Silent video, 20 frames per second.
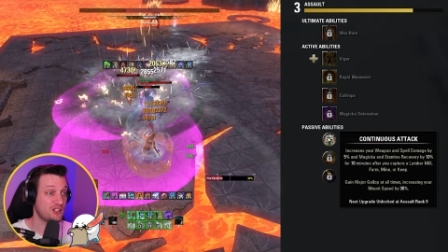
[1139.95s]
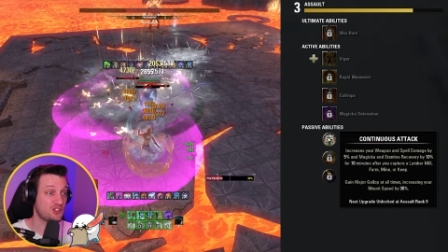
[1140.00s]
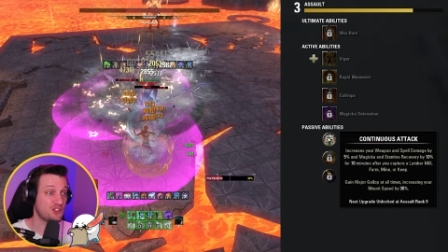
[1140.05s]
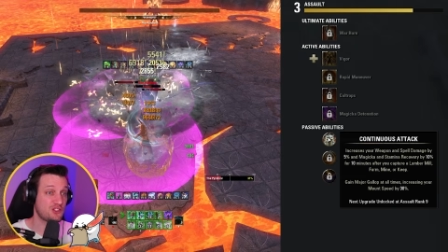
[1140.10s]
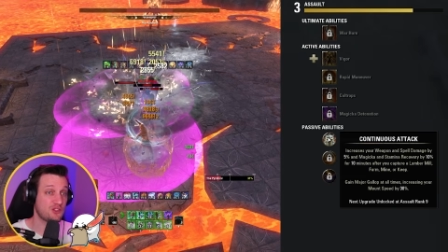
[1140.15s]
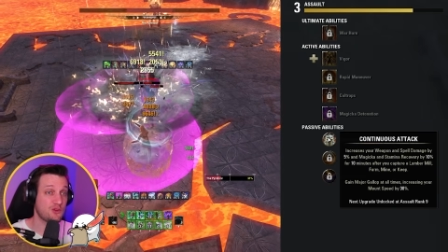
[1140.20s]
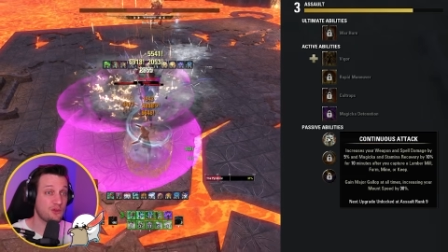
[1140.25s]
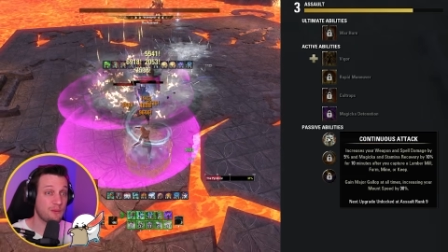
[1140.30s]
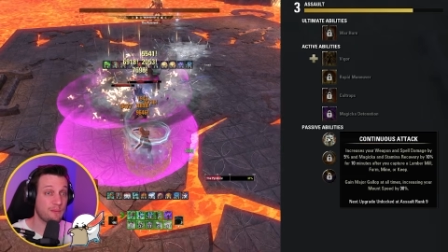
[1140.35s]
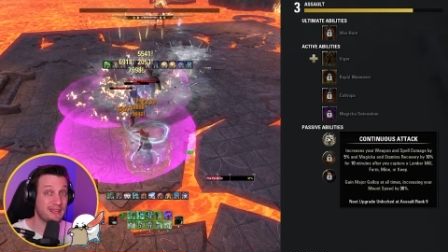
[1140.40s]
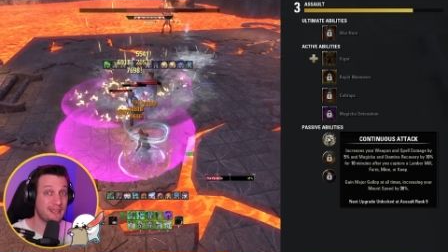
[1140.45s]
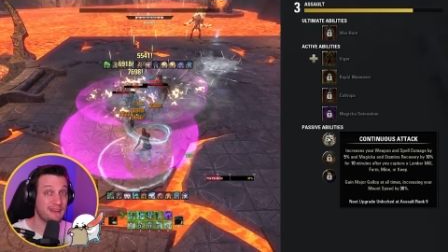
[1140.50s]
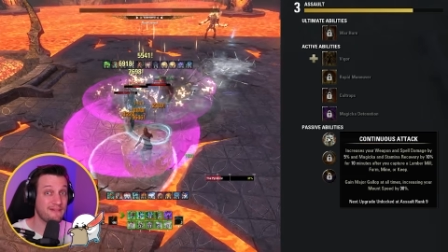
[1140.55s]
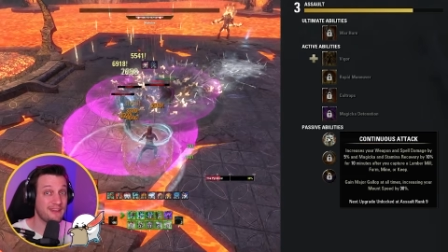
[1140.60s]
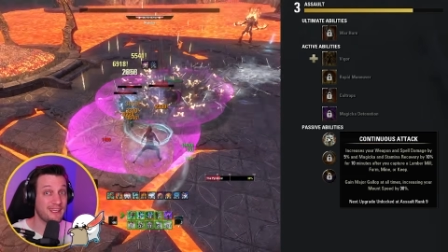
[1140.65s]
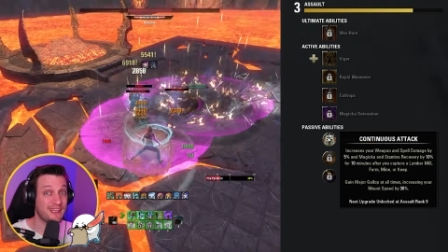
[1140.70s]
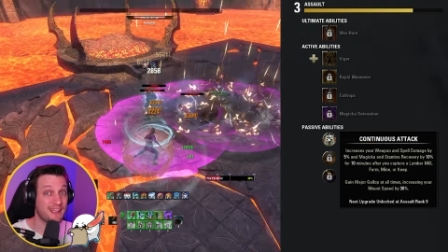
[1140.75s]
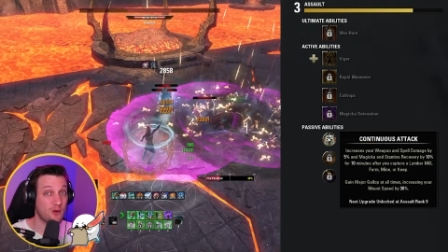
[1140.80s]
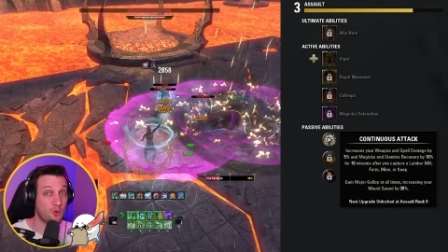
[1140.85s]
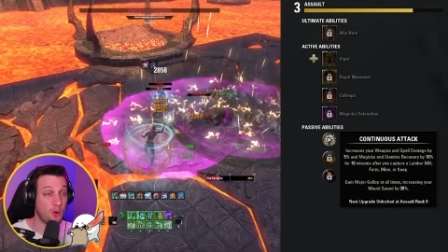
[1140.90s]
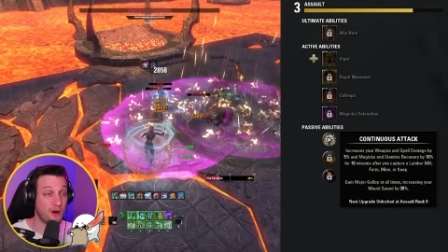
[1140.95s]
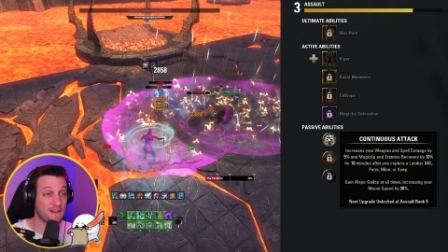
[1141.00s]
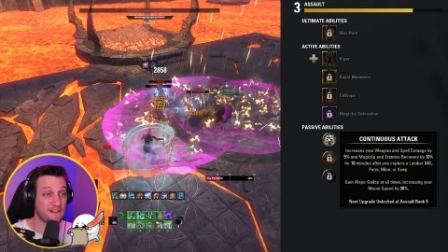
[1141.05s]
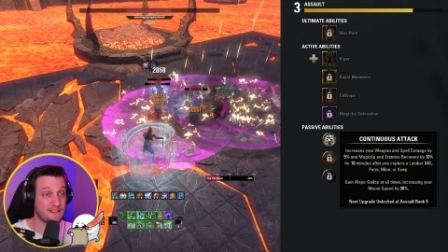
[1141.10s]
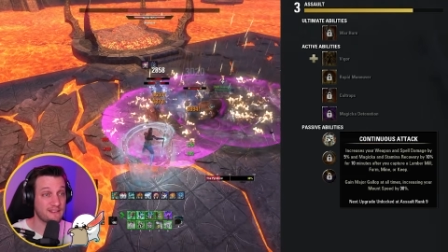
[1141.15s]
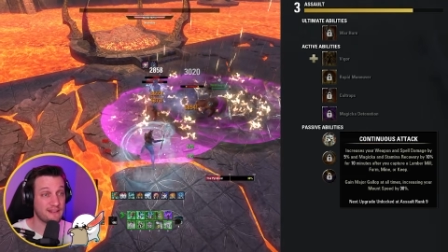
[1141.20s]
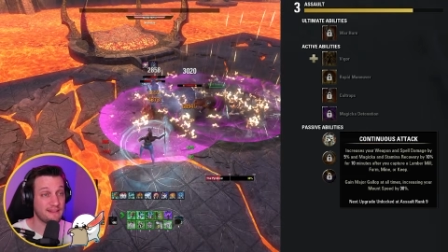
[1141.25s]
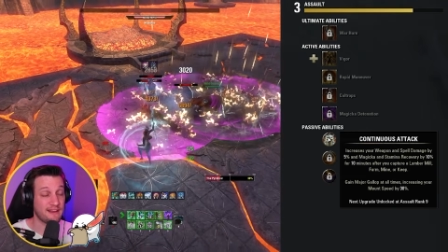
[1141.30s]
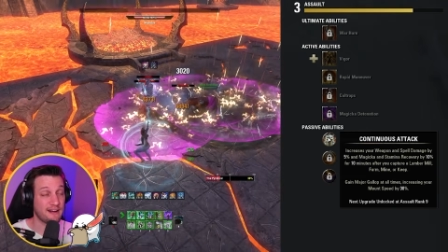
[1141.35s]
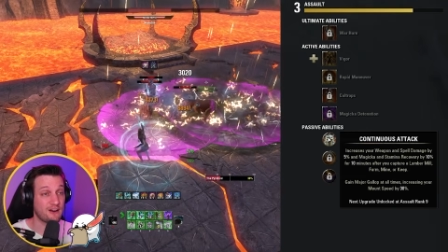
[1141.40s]
just do the PvE
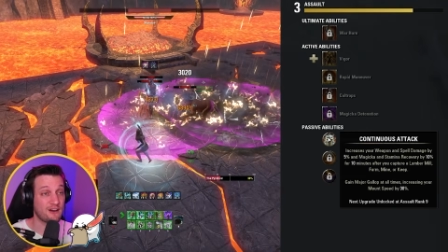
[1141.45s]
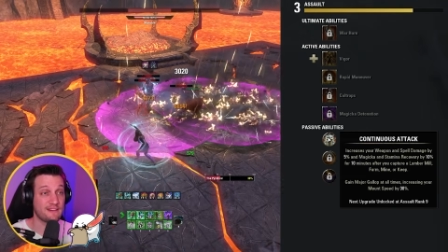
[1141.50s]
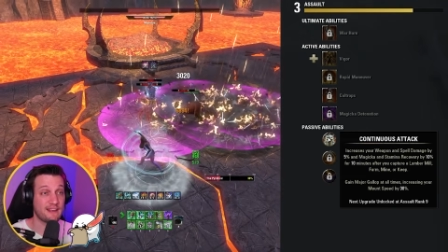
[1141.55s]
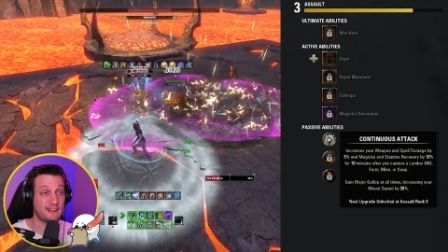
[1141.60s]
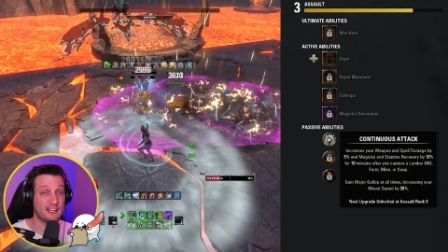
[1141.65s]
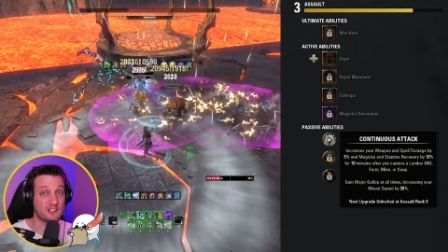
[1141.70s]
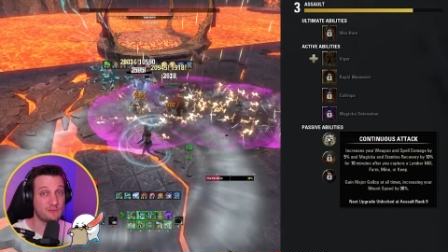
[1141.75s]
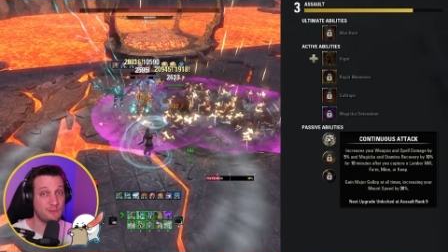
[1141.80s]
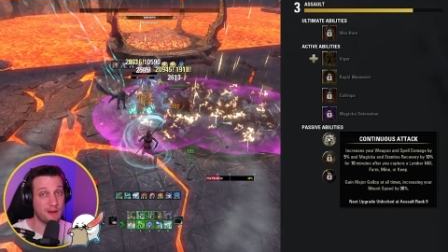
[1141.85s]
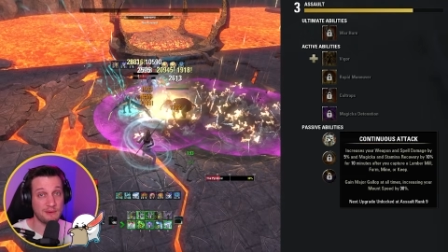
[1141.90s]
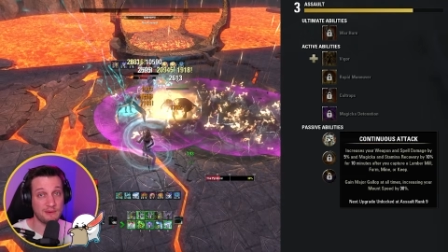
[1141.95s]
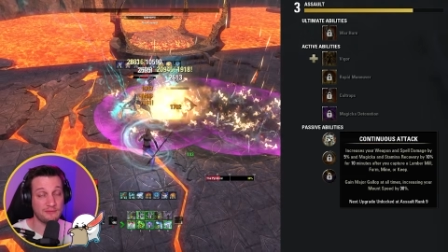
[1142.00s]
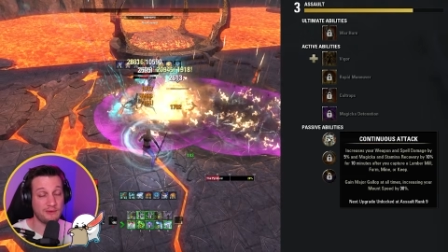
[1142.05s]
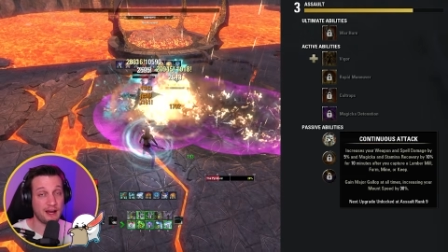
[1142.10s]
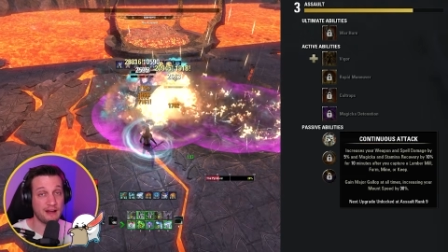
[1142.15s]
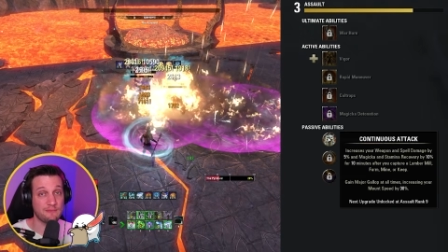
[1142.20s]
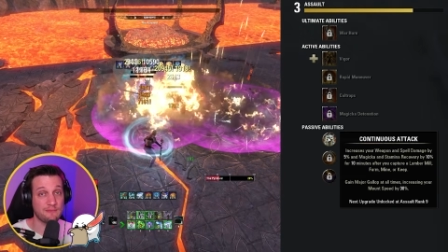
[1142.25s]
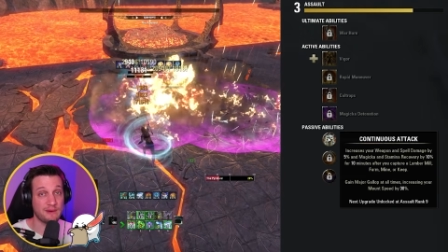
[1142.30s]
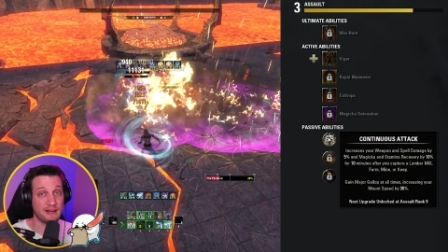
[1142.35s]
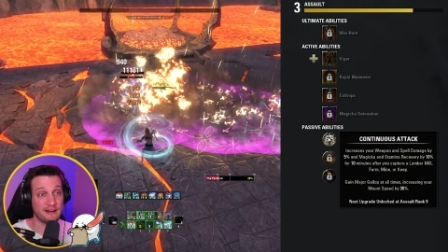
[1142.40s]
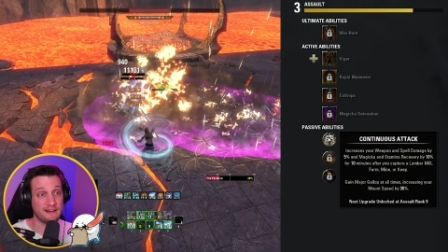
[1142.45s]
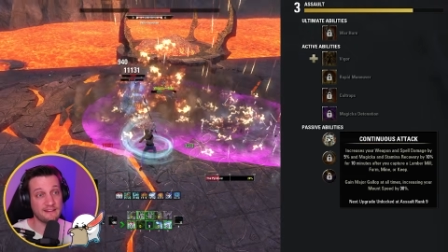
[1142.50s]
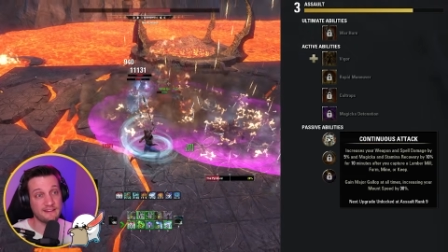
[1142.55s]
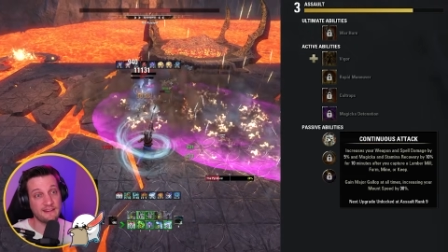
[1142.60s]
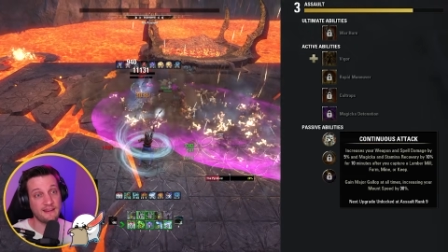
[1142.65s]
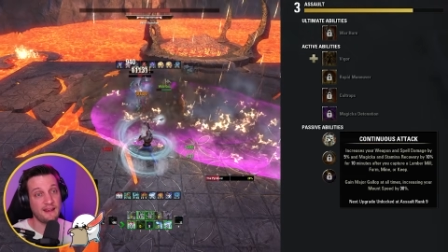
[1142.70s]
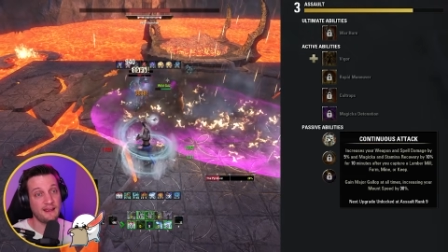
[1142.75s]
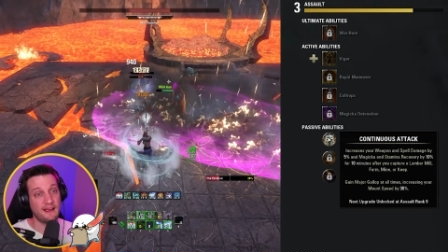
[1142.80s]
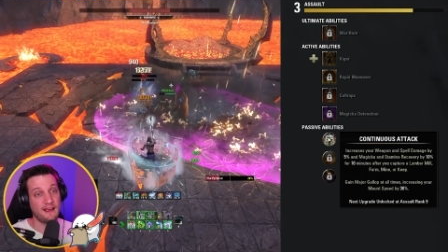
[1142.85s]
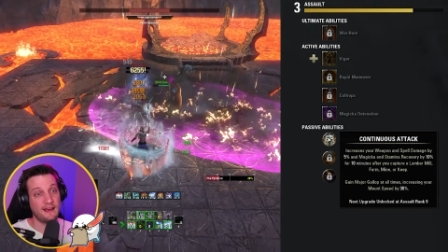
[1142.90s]
quest in there. It takes maybe 5 minutes.